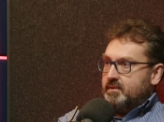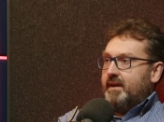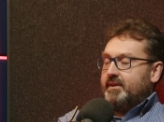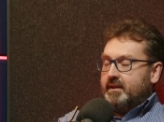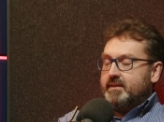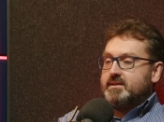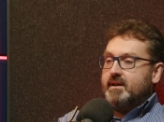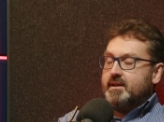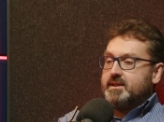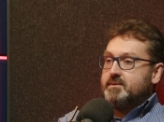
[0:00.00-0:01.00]
having done the
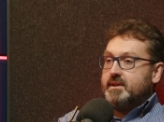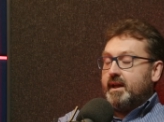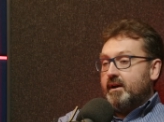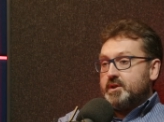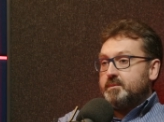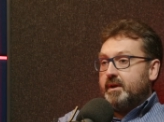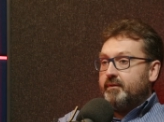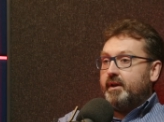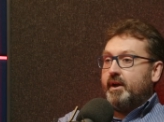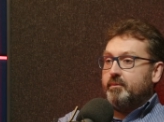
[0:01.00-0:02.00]
startups, and they asked me
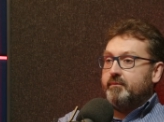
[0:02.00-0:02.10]
if I'd help